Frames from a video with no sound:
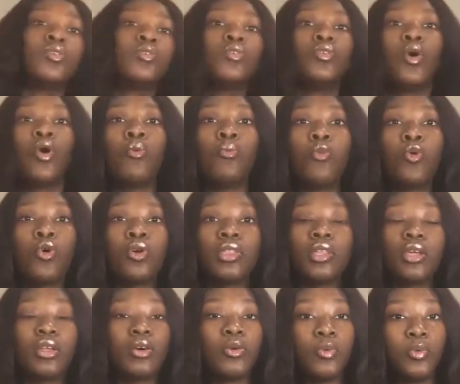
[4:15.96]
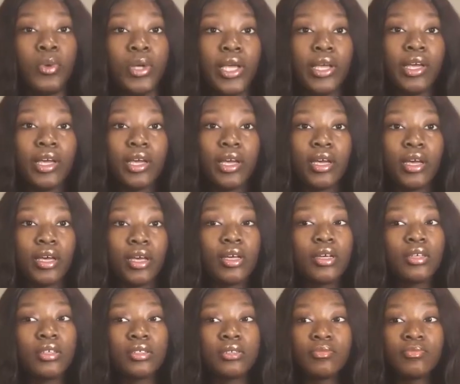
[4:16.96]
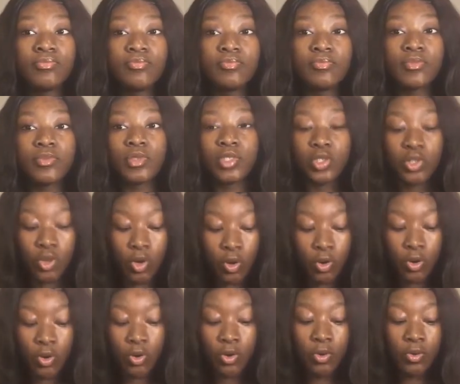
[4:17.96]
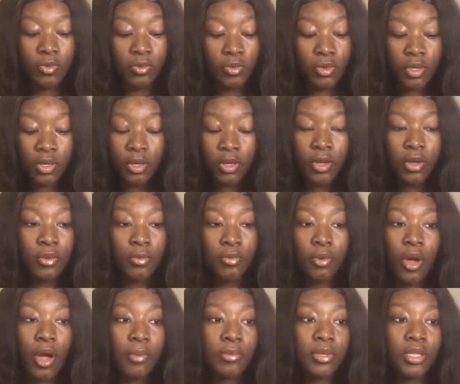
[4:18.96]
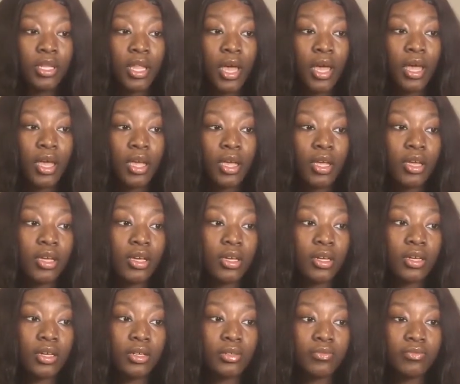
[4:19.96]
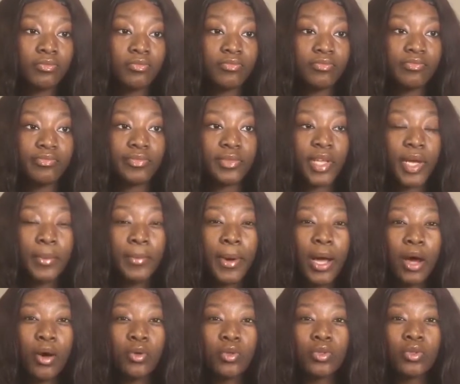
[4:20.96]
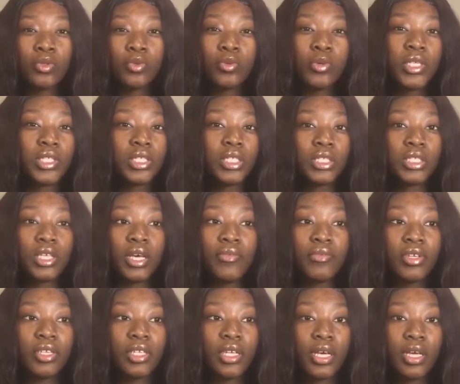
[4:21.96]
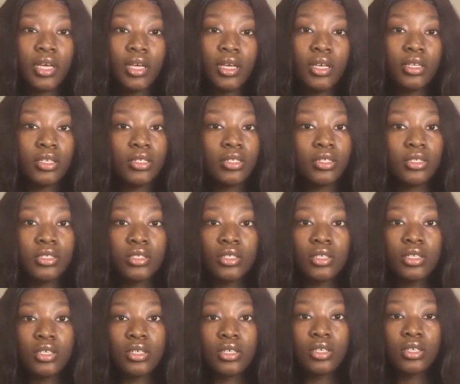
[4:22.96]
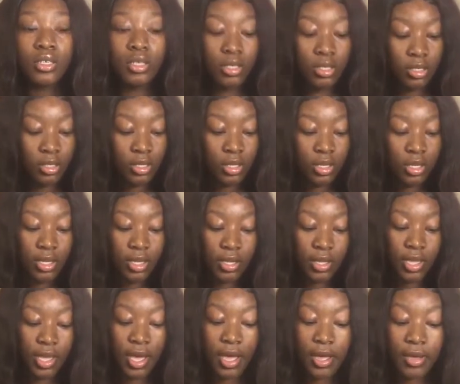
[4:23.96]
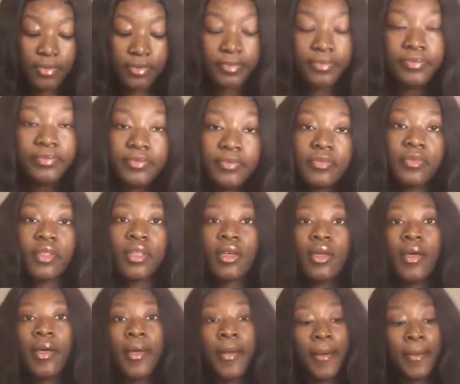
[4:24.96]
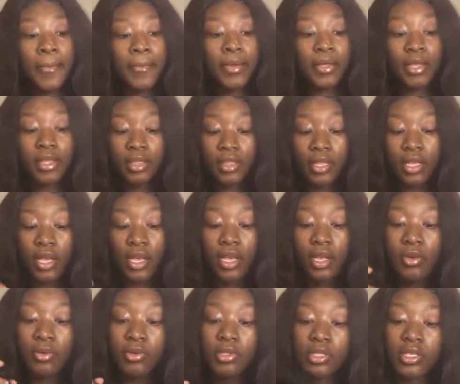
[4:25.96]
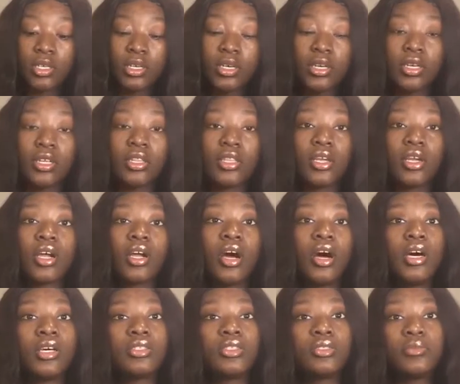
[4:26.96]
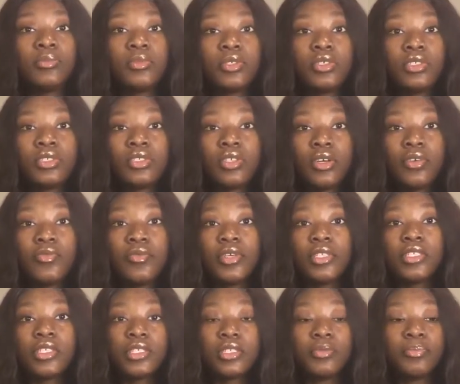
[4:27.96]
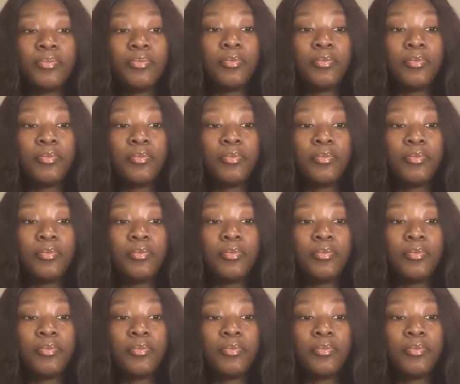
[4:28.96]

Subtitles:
no more than a week, so probably like about 3 to 7 days. Yeah, but the hair is good. Their customer service is